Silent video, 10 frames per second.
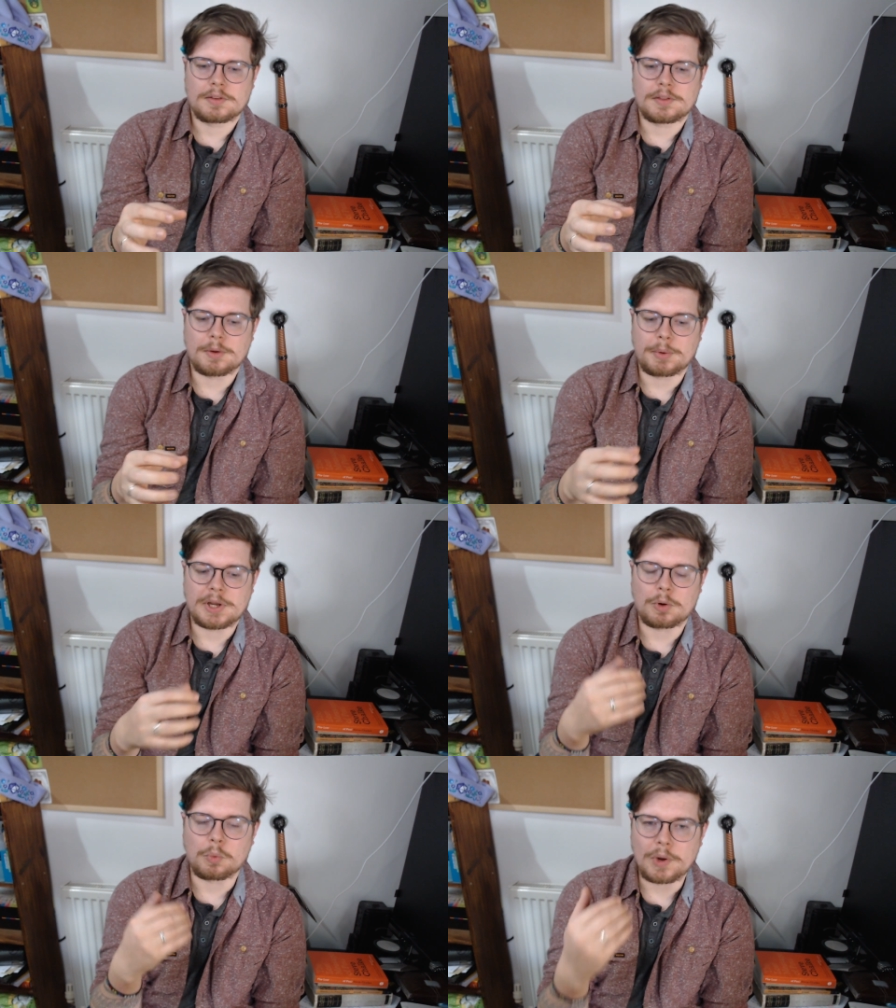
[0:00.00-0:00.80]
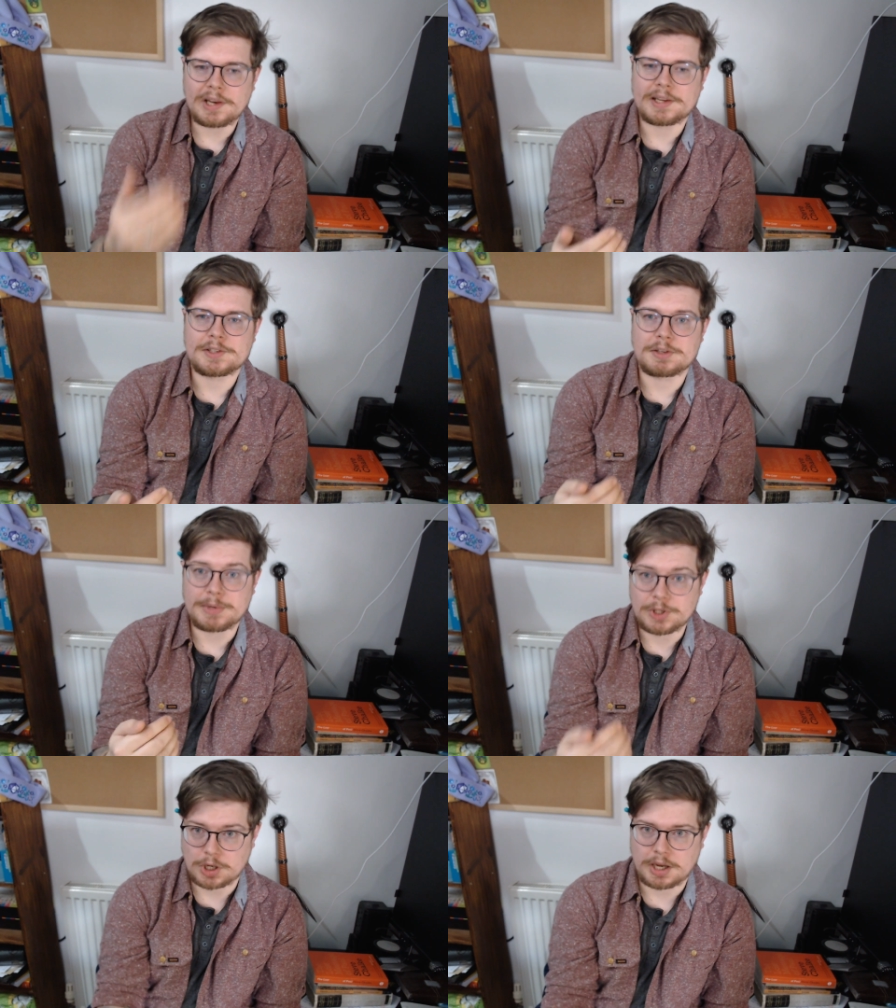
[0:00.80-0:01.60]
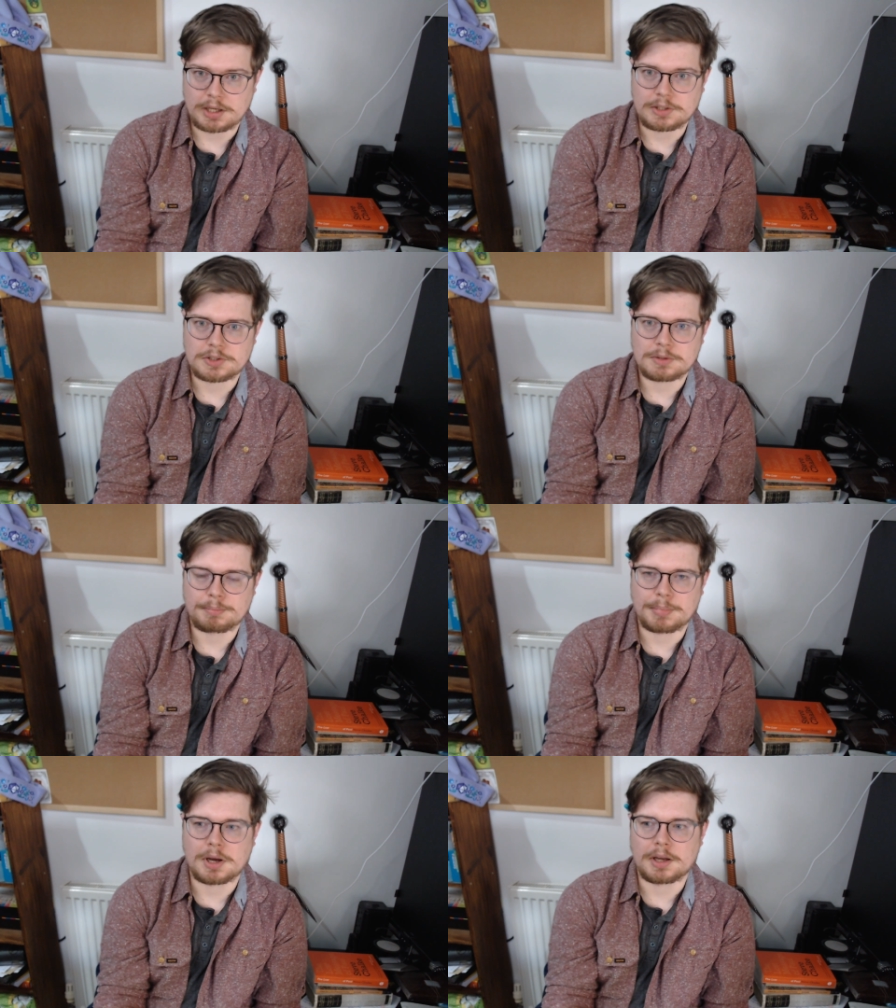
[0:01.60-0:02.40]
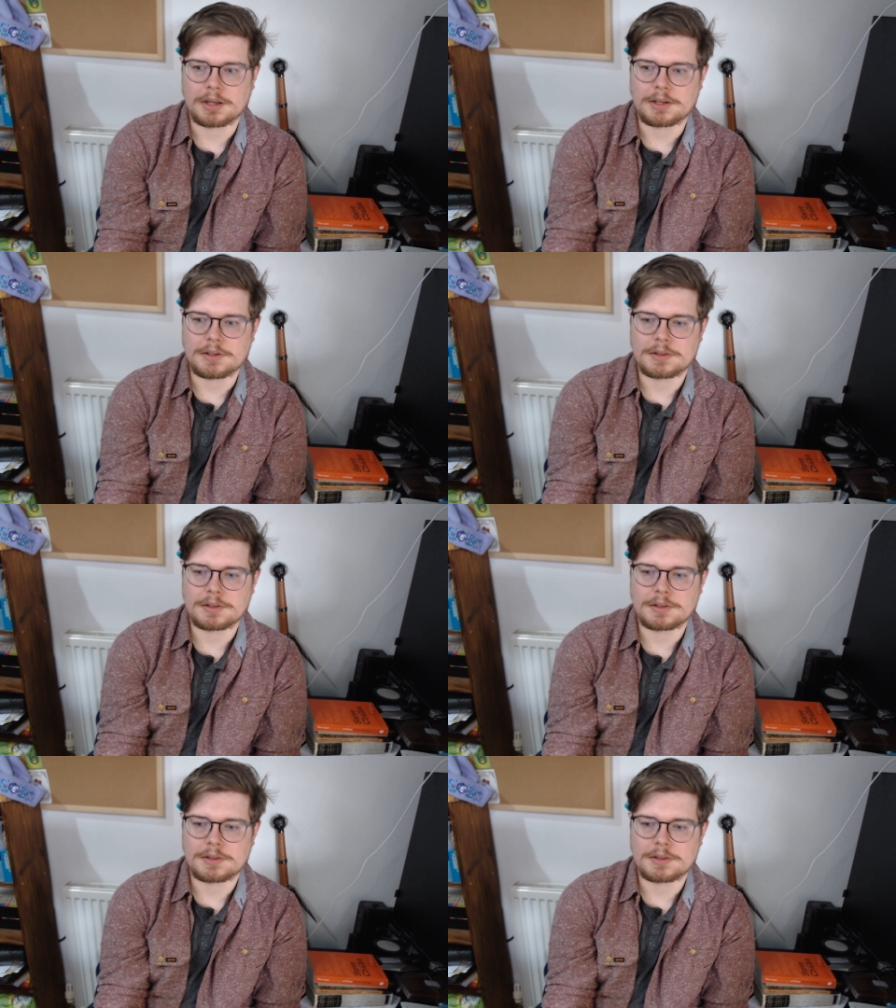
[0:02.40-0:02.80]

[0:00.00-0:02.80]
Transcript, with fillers: that we are willing to be changed by